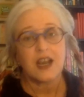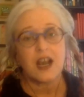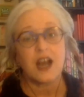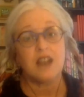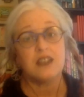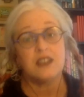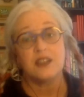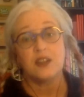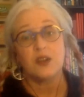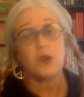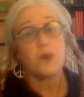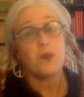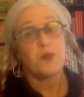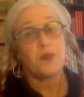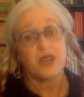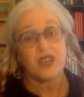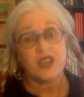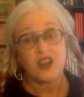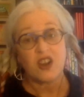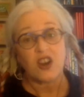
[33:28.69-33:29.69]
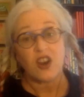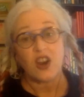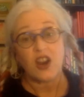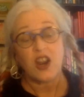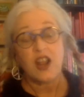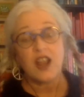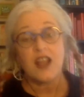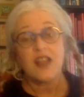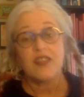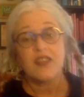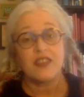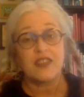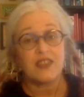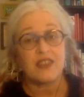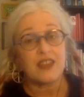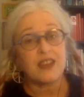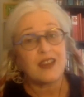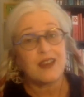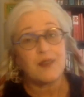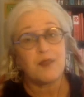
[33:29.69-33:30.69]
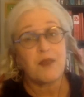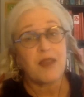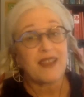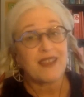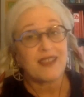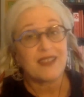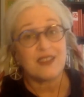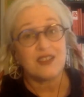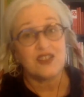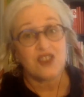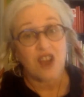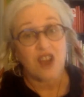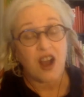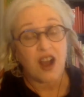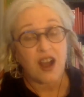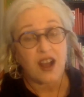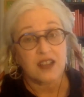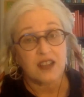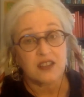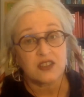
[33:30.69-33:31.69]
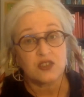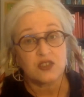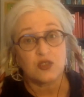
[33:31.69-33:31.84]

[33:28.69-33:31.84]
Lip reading: a little bitter that they didn't make the jocks